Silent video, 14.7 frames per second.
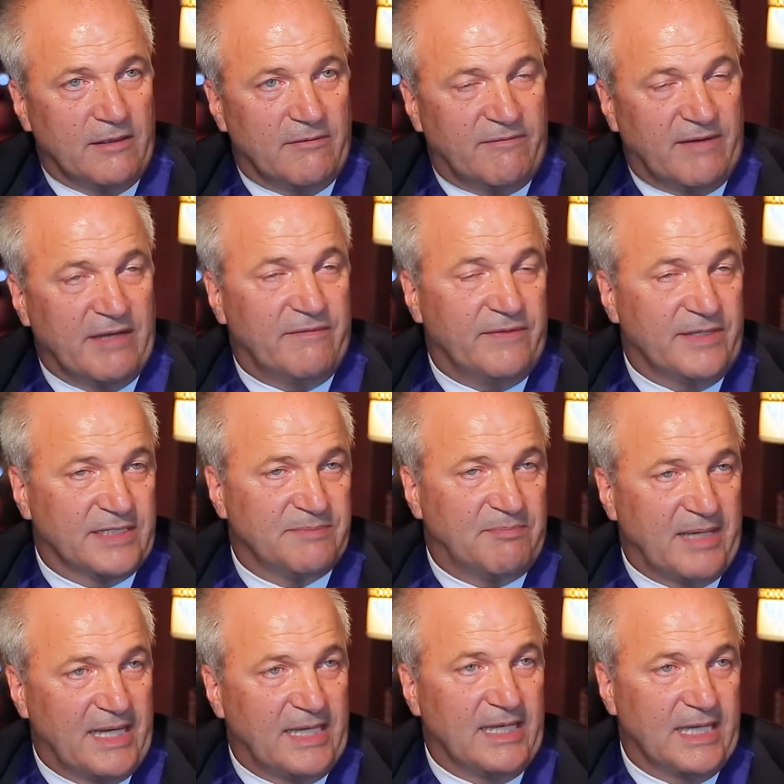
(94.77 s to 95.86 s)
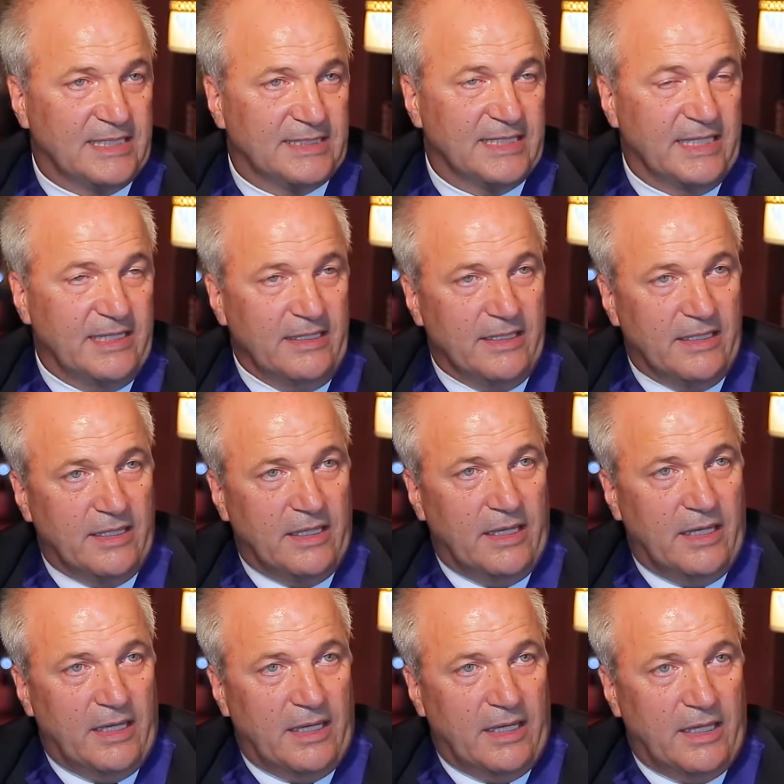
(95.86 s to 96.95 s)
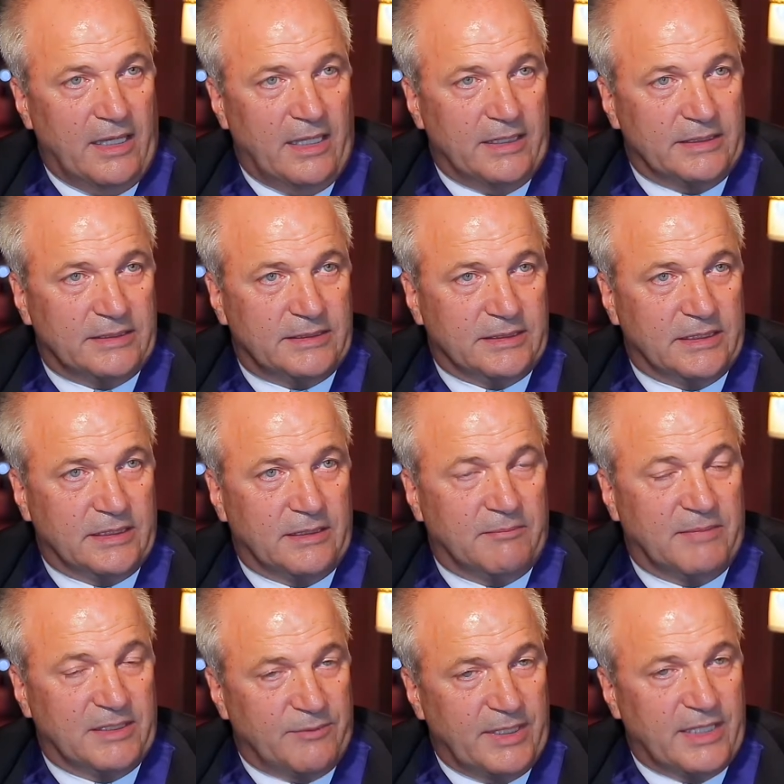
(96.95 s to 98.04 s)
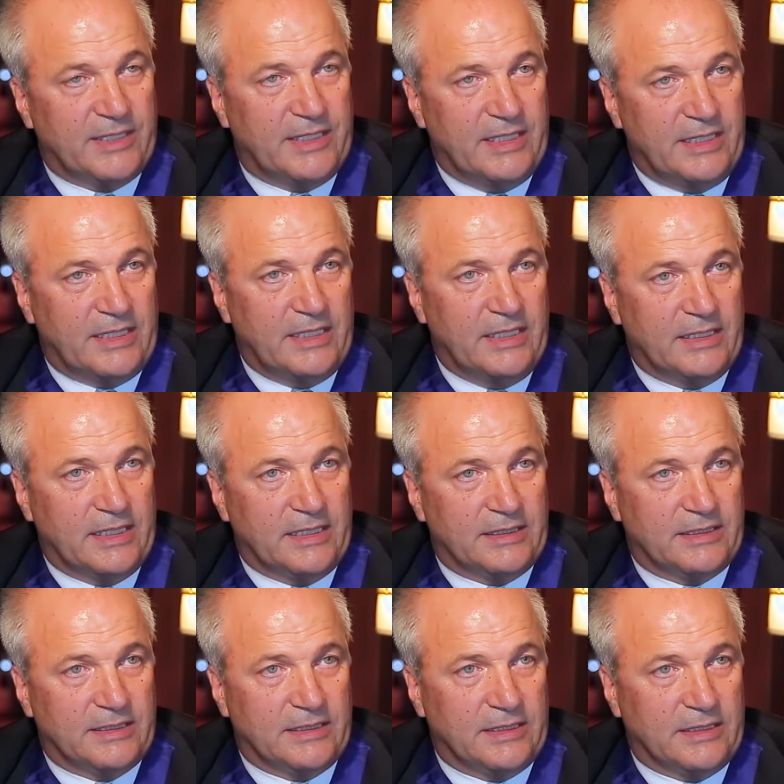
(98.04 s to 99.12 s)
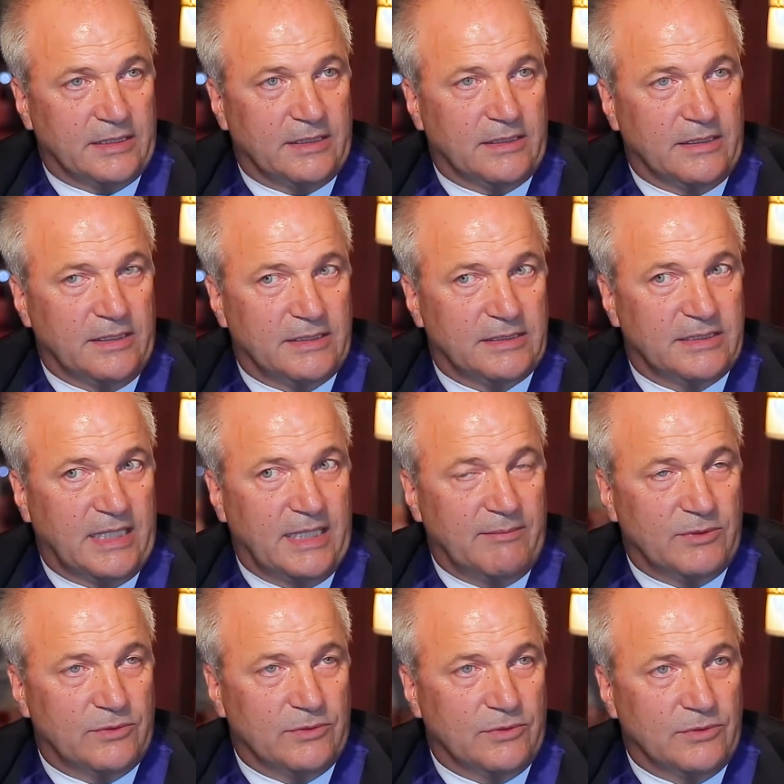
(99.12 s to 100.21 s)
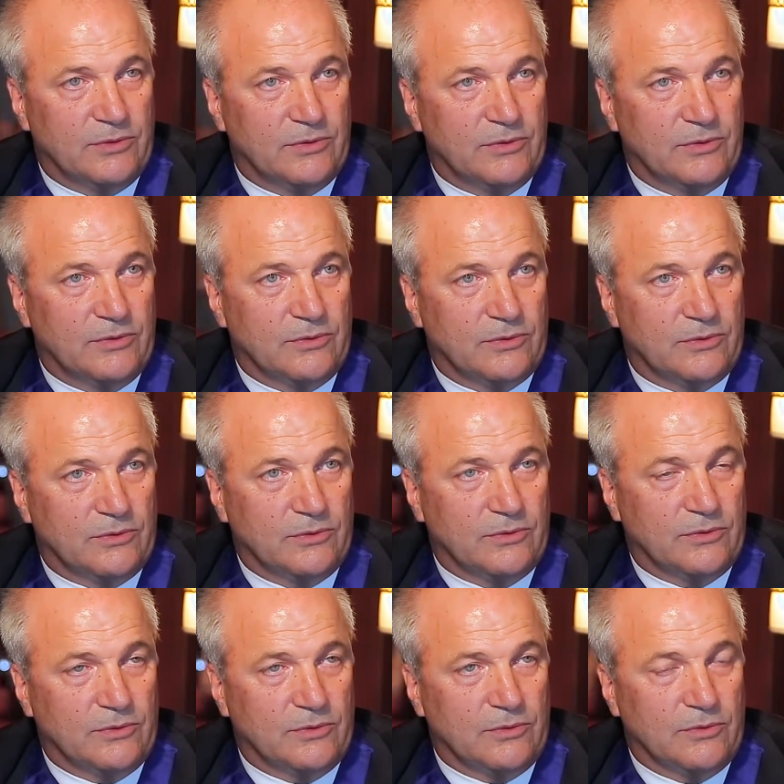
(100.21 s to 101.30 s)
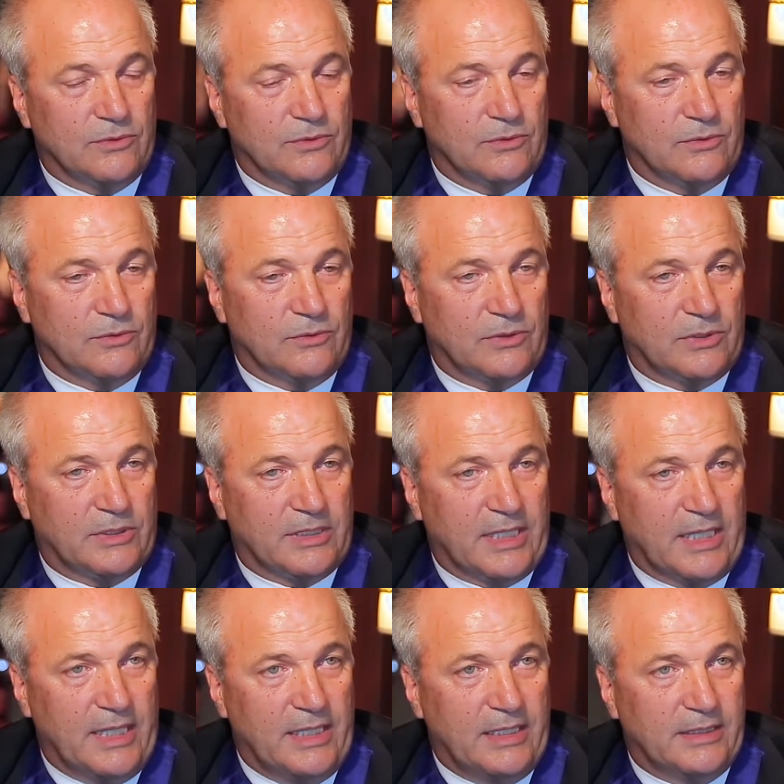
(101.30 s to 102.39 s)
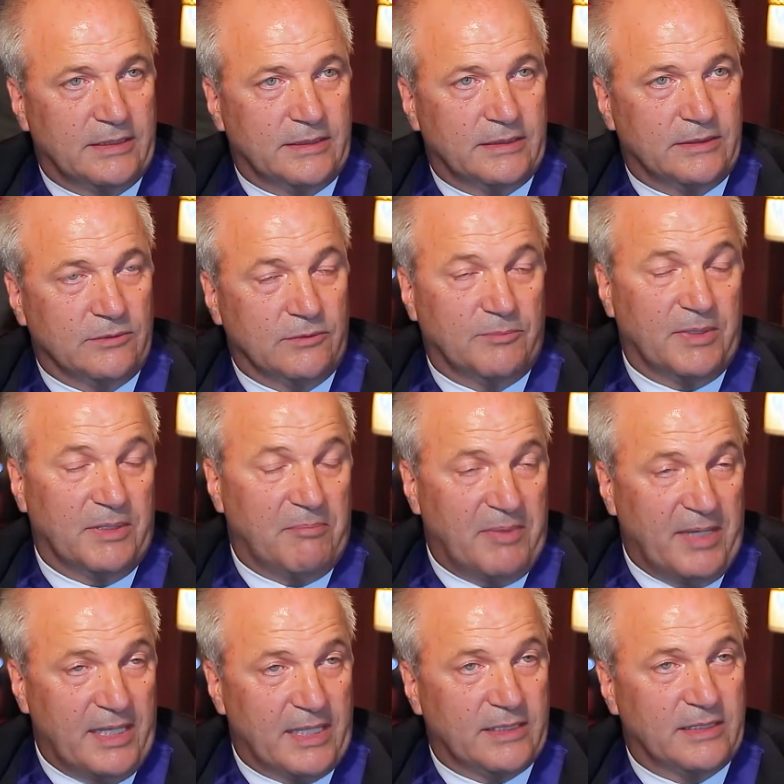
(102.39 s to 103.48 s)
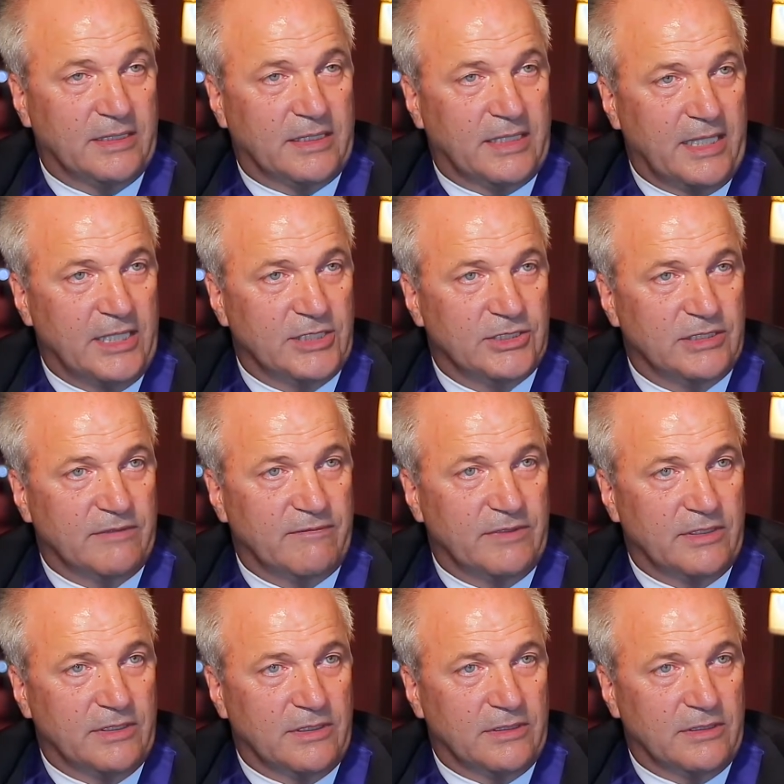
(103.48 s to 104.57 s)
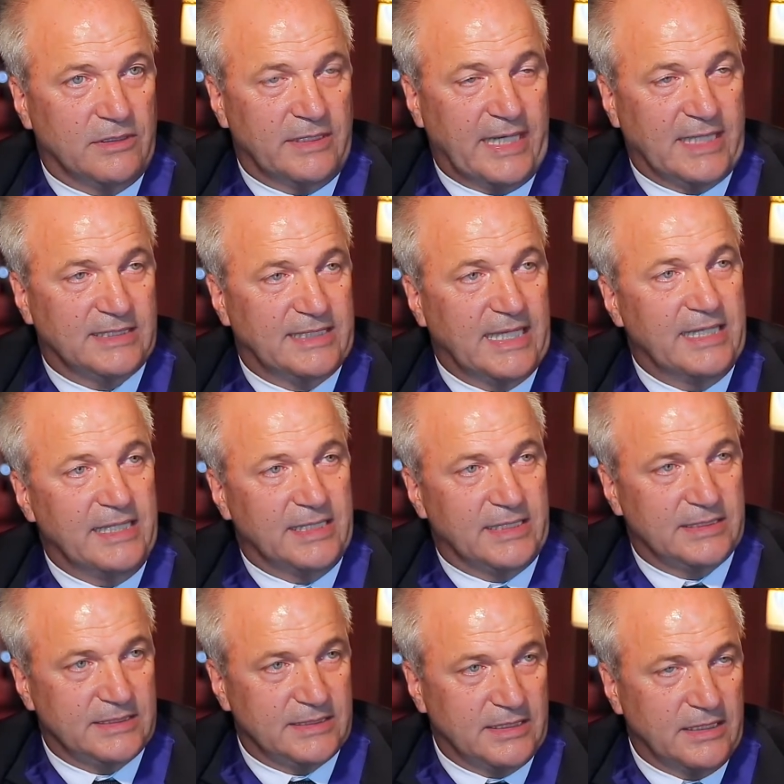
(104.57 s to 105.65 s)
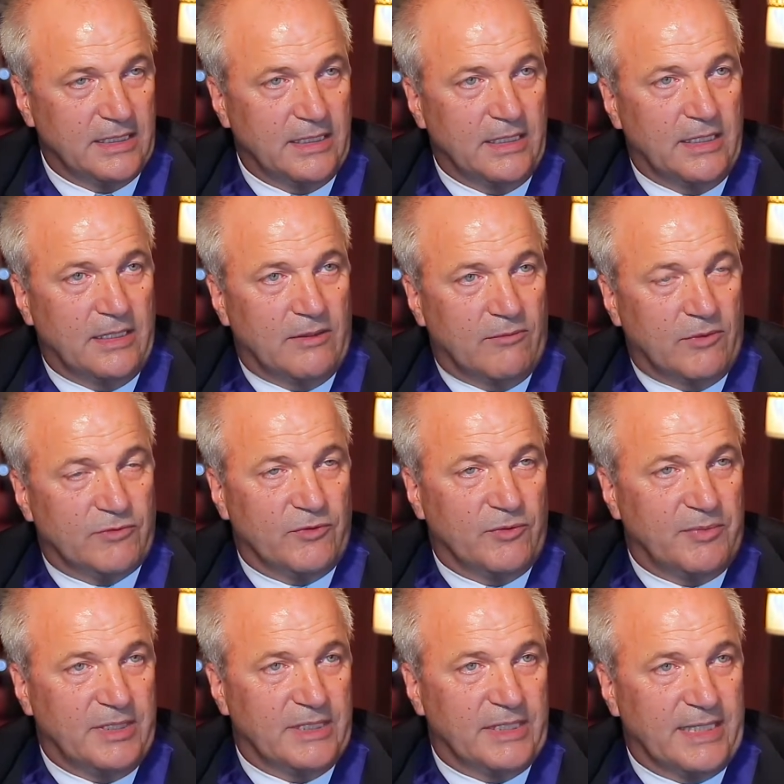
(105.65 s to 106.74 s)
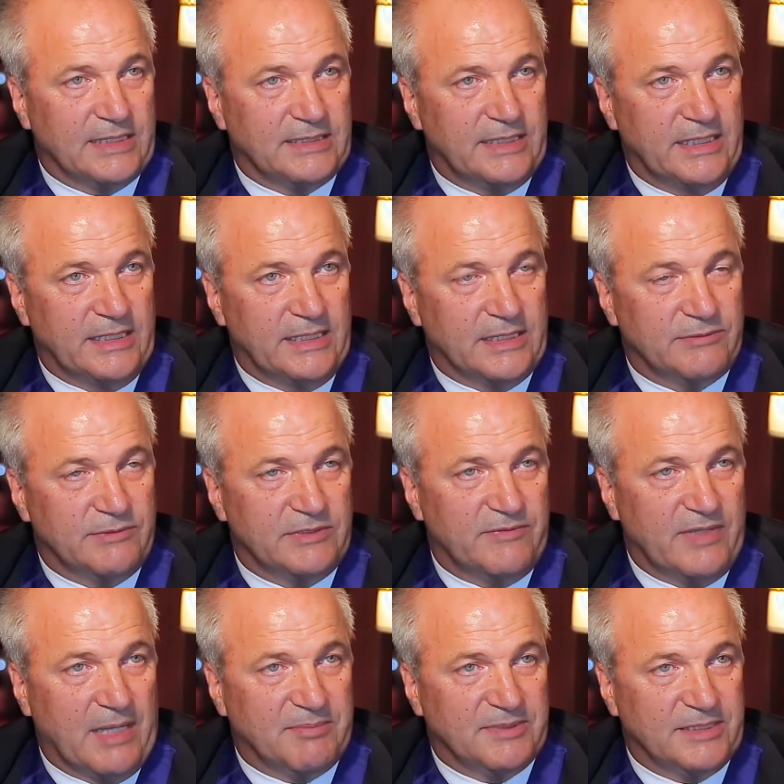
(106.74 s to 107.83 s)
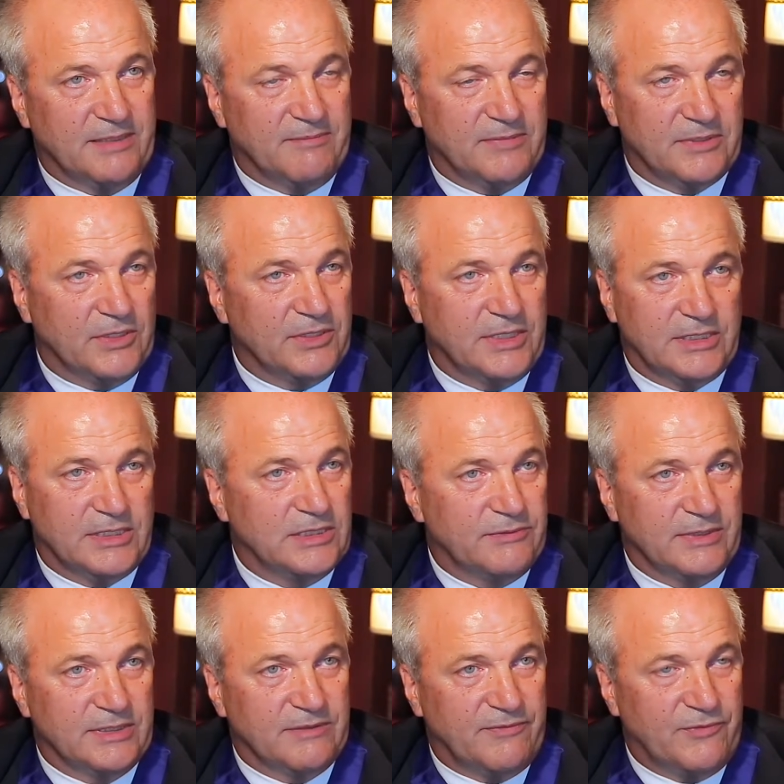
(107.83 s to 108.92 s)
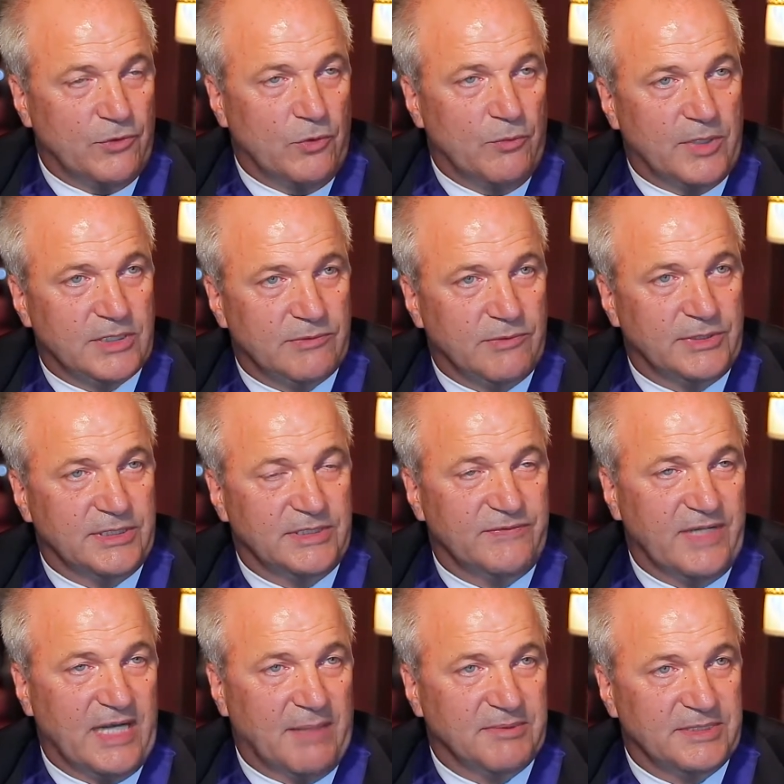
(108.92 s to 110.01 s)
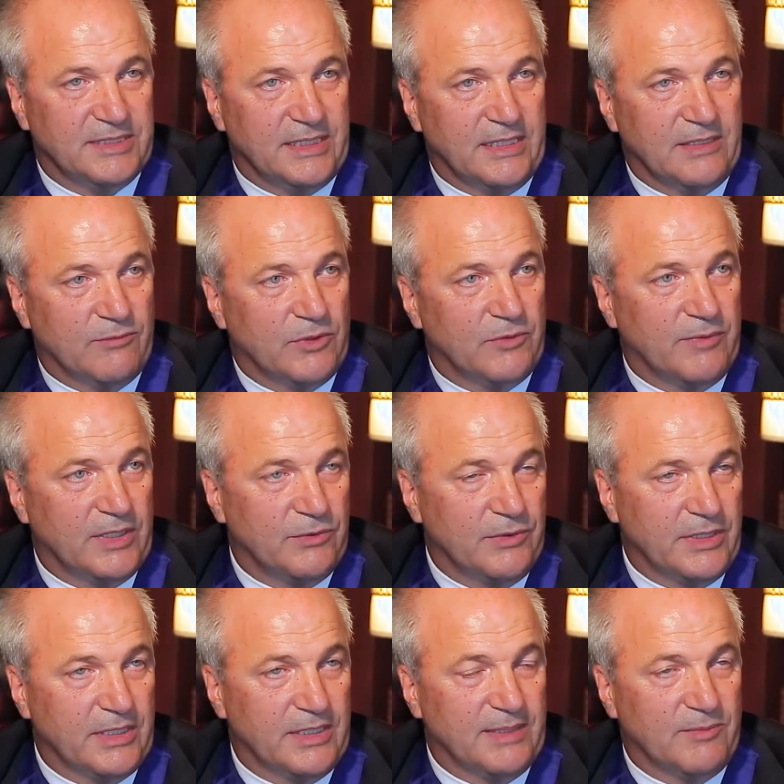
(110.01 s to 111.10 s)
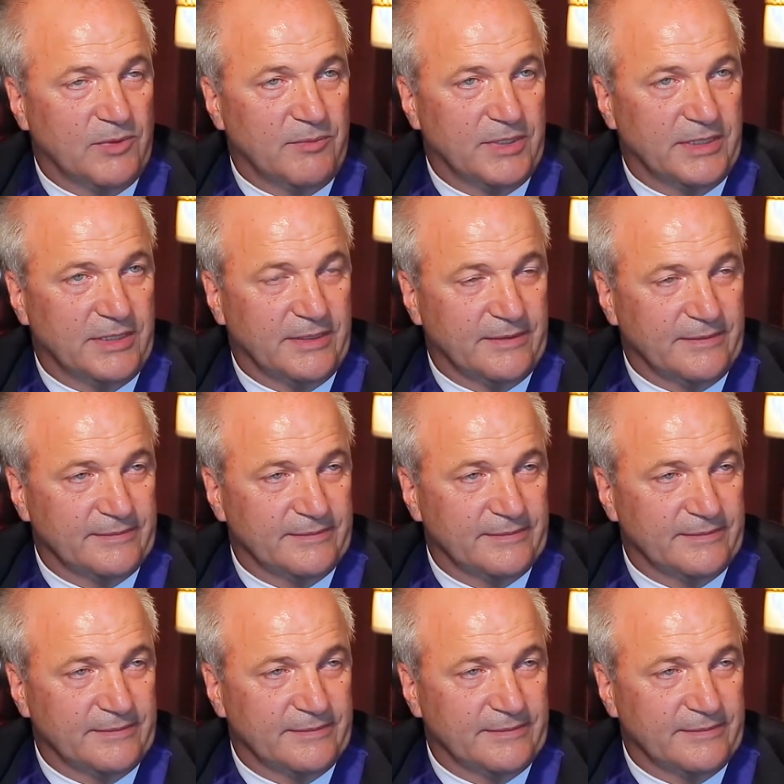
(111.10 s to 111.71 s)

five years plan, let's say and uh, but we are thinking that uh, it's time to to create to prepare the creation of the next 10 years what will be in the next 10 years with FIABCI so this is with a few words what is FIABCI and what we are doing in the moment